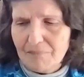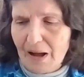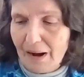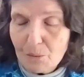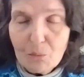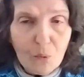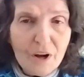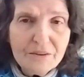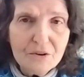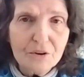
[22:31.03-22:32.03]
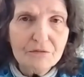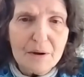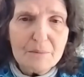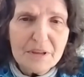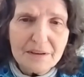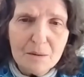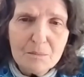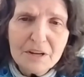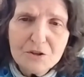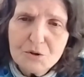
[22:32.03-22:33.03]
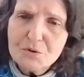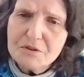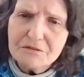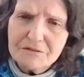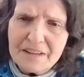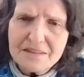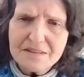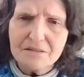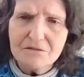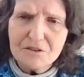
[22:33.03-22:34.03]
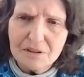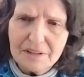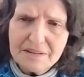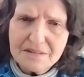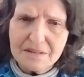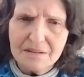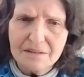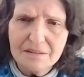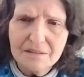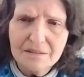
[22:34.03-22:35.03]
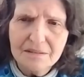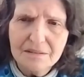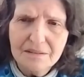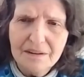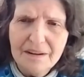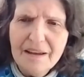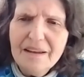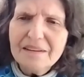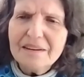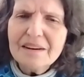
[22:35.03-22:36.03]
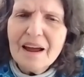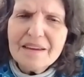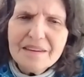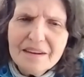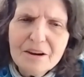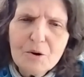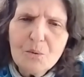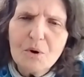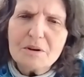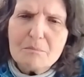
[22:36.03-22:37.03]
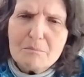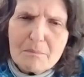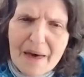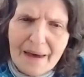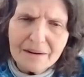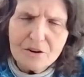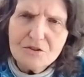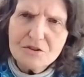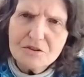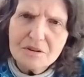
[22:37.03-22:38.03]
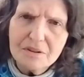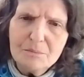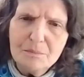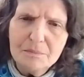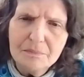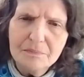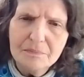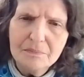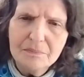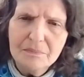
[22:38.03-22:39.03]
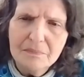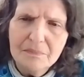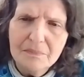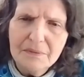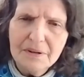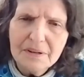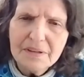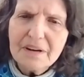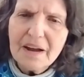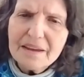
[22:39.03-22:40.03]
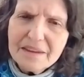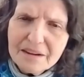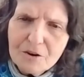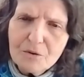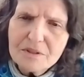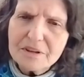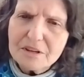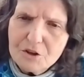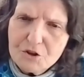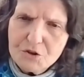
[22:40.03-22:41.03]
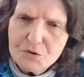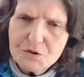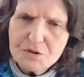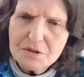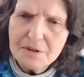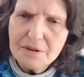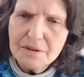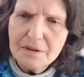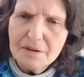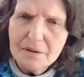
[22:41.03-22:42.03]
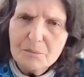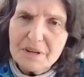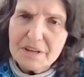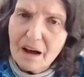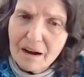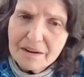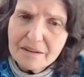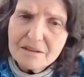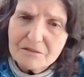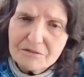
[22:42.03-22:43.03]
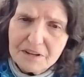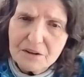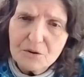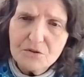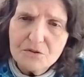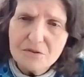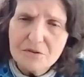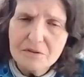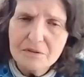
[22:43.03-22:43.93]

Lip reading: I wonder if I'm becoming too defensive to listen. Can I hear what matters to them? Can I hear the issues behind the fears?